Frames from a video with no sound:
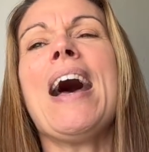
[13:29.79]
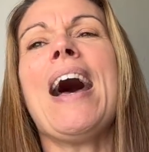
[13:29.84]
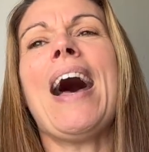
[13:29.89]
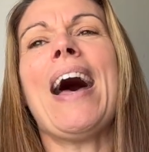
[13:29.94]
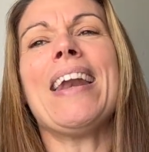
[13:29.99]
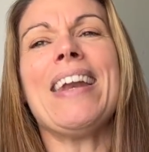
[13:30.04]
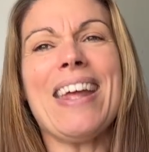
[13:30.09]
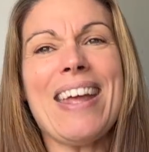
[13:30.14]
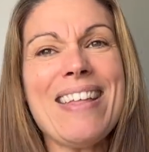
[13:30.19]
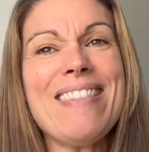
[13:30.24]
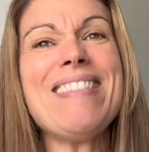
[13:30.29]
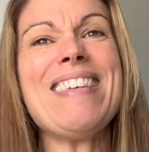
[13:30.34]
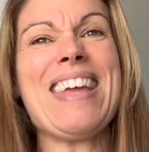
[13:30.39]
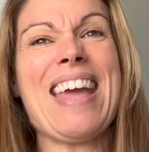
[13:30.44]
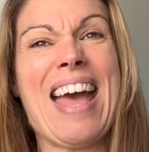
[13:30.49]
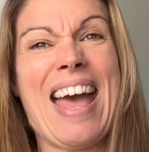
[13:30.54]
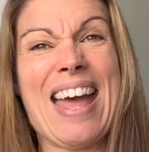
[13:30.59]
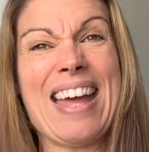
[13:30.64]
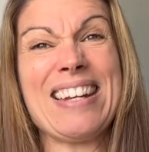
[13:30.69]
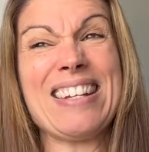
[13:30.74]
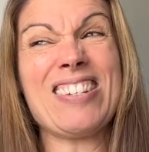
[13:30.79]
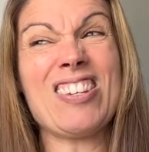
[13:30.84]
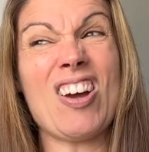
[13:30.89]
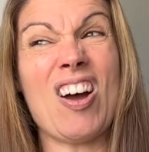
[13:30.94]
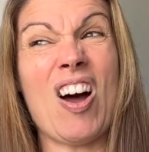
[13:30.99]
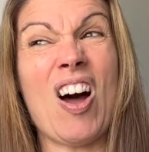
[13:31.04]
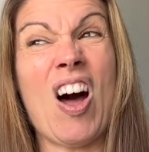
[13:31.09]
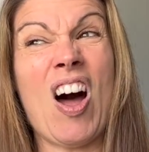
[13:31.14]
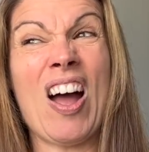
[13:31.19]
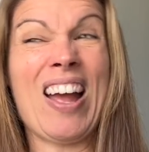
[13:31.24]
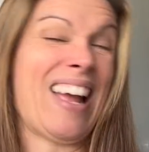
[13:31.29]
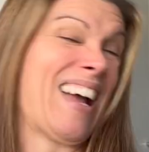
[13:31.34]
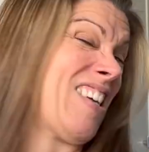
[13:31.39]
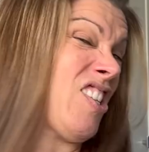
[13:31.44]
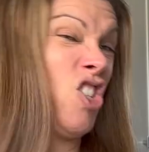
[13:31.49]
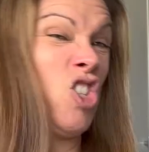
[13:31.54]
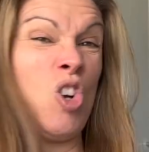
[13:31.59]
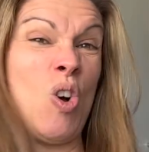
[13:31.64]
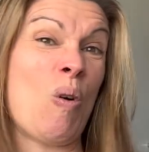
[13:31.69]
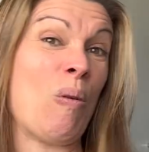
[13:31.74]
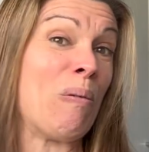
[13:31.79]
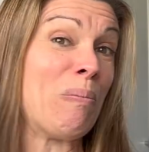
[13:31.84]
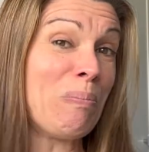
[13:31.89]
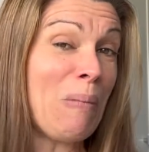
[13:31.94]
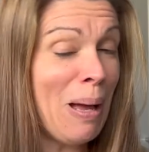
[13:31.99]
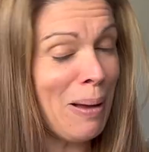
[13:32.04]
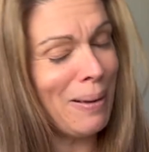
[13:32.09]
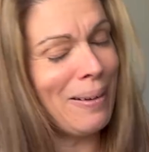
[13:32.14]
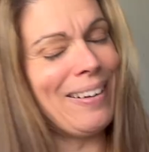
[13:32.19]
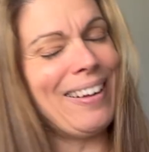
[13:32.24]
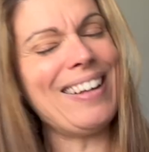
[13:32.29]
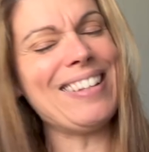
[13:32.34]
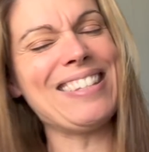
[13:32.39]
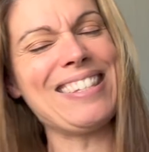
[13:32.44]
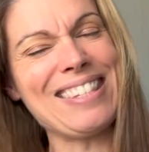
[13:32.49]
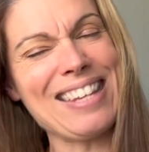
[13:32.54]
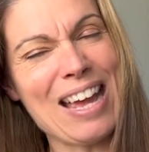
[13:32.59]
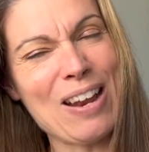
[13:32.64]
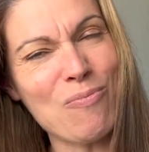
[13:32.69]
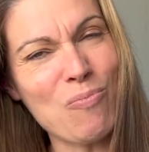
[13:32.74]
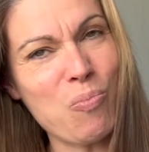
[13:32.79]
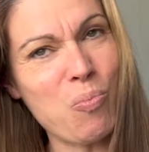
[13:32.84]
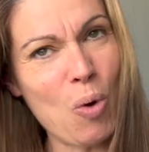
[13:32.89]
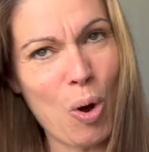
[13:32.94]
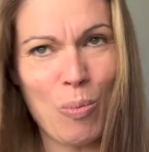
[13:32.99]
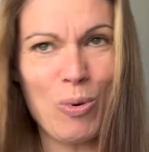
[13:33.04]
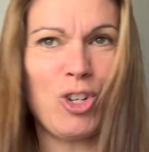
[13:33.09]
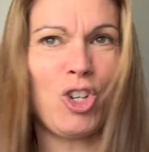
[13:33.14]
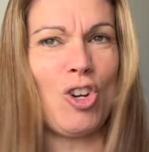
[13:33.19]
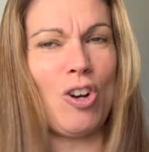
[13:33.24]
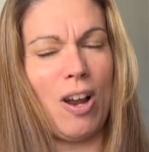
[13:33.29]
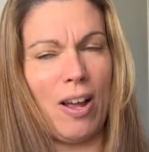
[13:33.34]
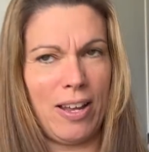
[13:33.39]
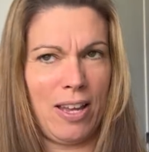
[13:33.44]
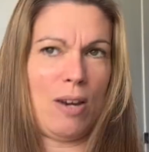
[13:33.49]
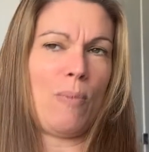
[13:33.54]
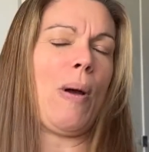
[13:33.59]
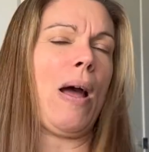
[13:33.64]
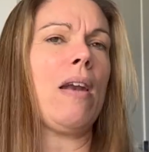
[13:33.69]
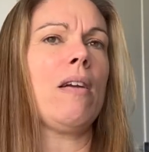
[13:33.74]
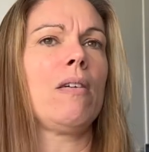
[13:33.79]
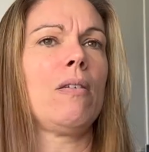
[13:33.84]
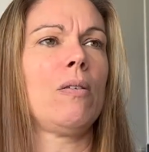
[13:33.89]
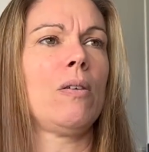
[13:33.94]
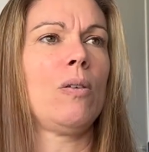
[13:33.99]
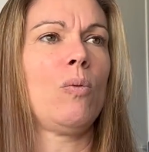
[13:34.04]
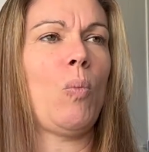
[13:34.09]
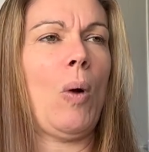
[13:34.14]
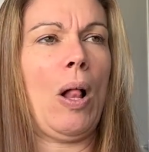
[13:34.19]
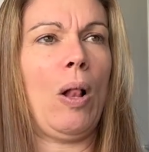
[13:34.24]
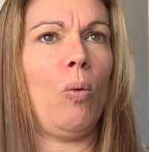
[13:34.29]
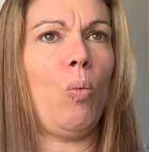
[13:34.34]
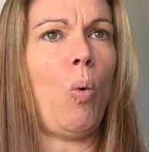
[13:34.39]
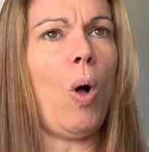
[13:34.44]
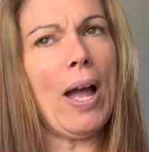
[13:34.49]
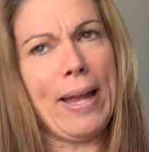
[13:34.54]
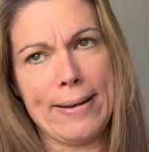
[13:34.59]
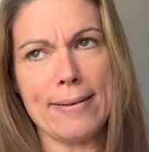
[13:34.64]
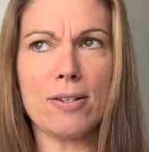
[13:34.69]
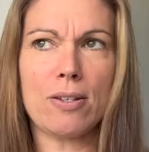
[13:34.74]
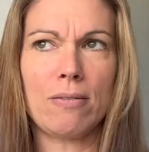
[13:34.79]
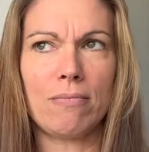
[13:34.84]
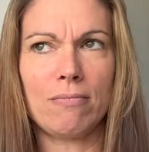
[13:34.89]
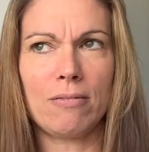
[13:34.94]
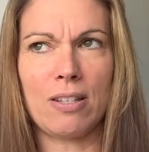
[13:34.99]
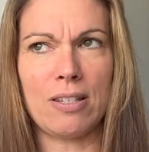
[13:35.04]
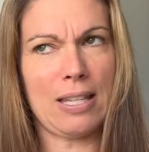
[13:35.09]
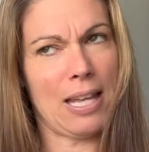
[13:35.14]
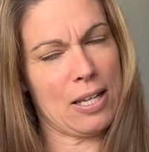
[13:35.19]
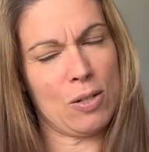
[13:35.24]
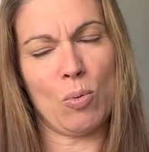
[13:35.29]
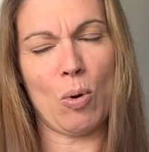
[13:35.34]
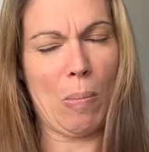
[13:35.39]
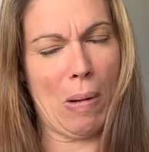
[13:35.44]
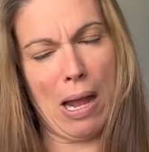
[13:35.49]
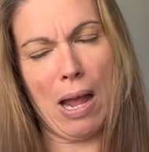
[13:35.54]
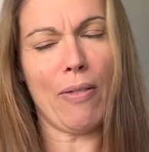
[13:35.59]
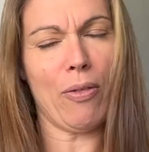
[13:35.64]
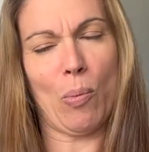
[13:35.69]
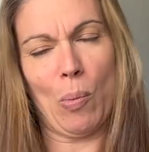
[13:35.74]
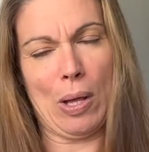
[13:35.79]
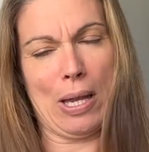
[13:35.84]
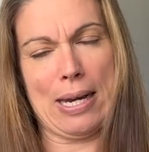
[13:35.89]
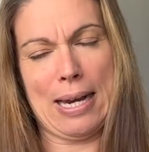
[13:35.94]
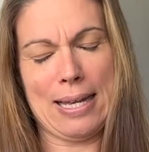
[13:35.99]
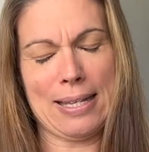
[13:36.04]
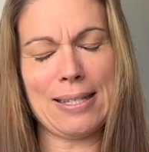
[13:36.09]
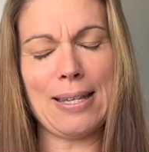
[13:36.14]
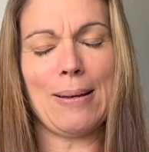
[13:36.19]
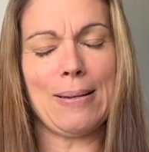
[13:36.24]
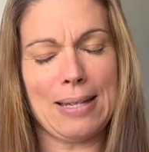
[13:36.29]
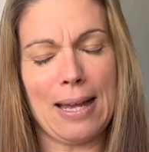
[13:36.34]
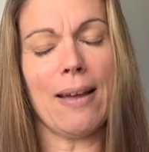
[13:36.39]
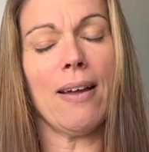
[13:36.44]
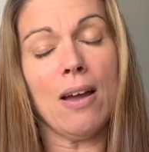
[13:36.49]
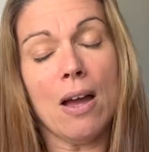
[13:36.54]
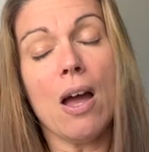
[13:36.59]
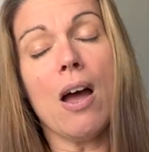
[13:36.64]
And in the end I asked John and said, what would you like? And he went, oh, white, because that's what my other one is. So I was like,